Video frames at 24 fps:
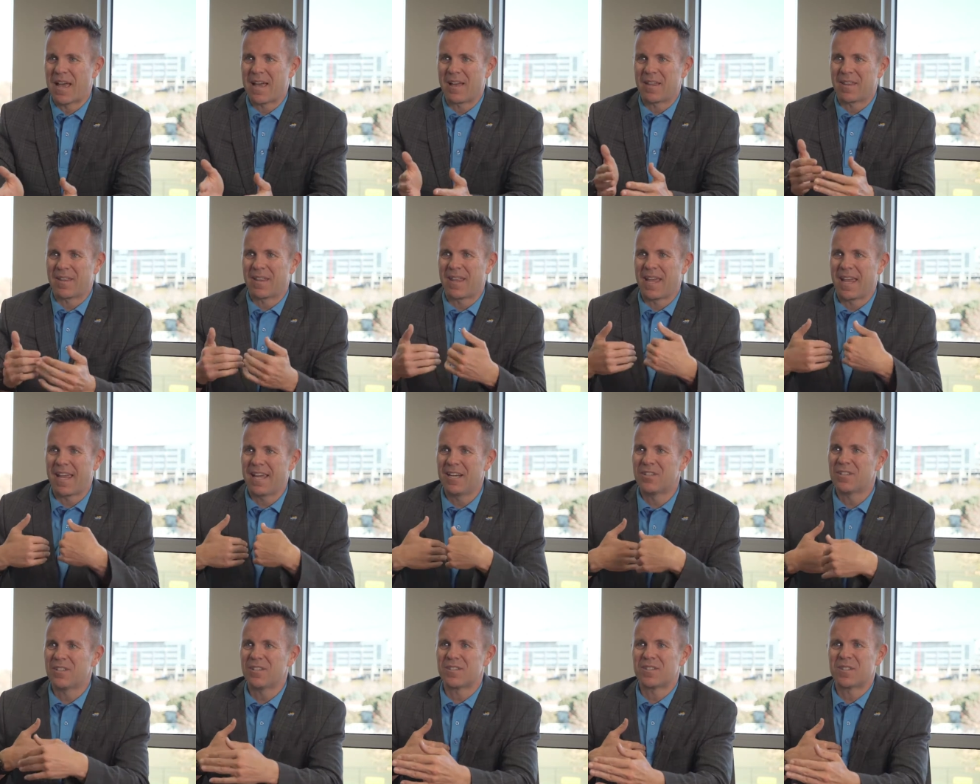The
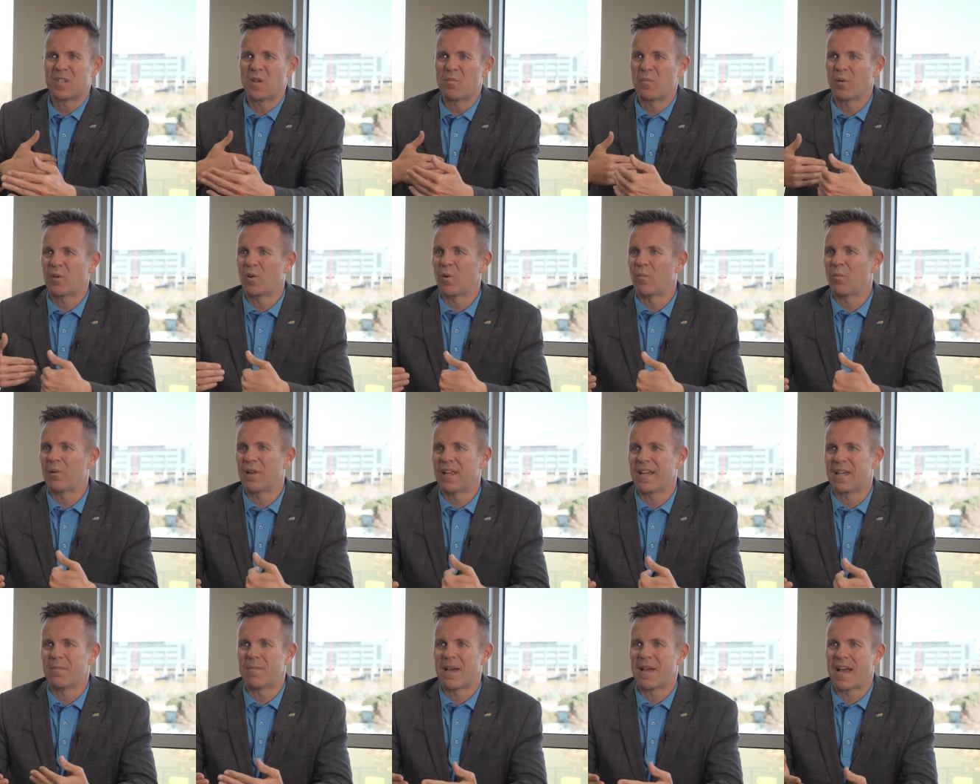agent's typical
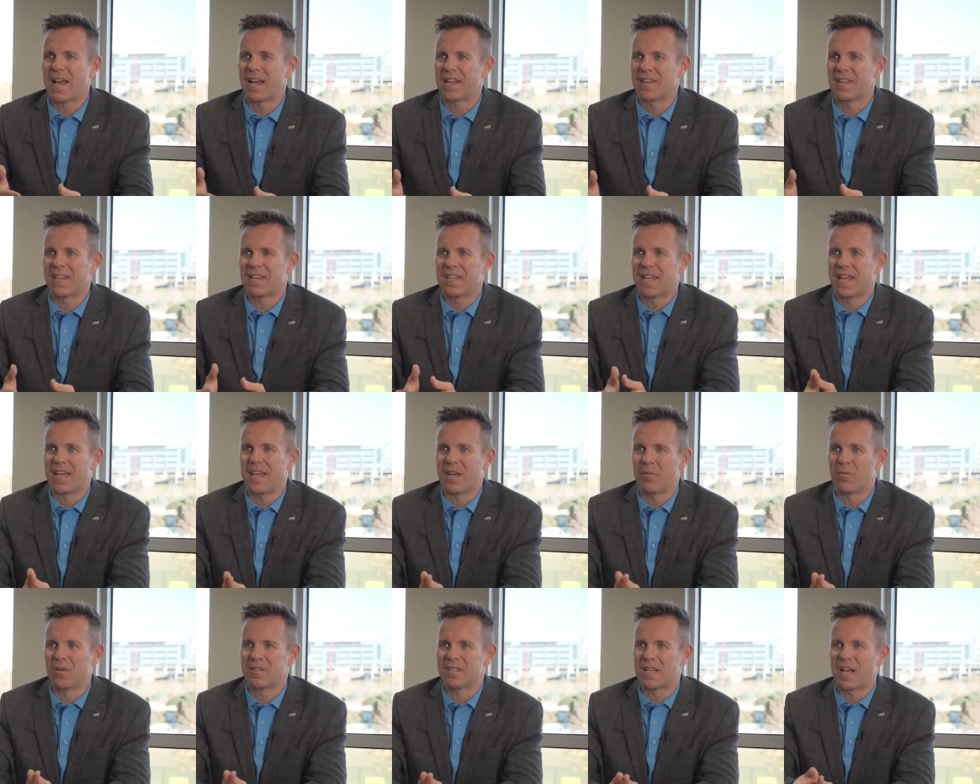play back in the
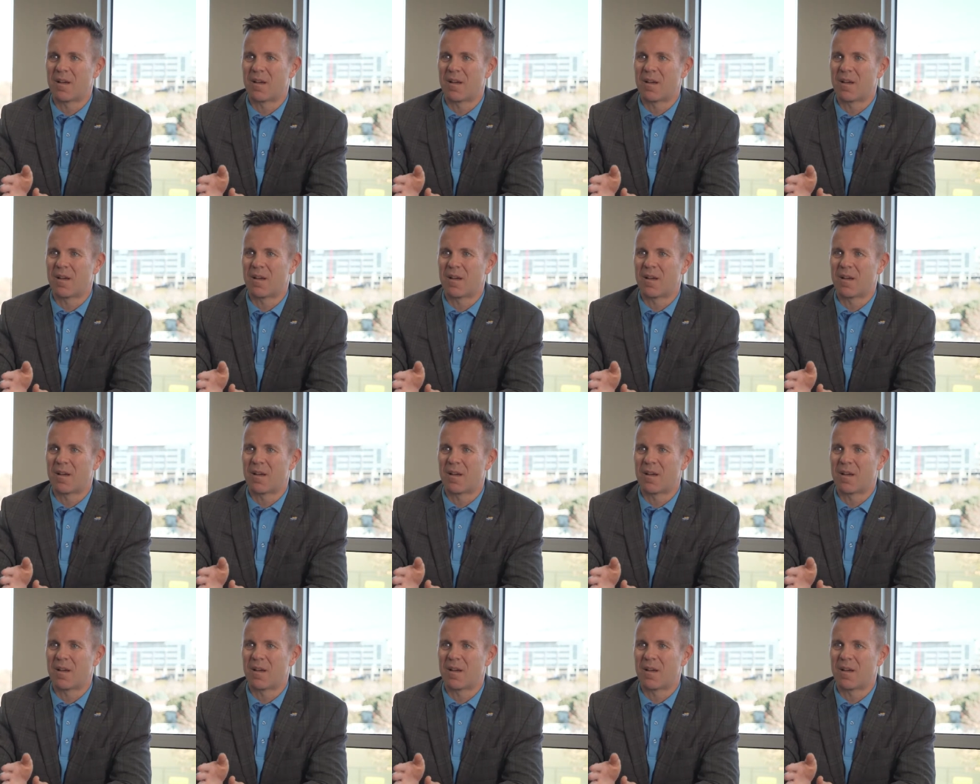day was,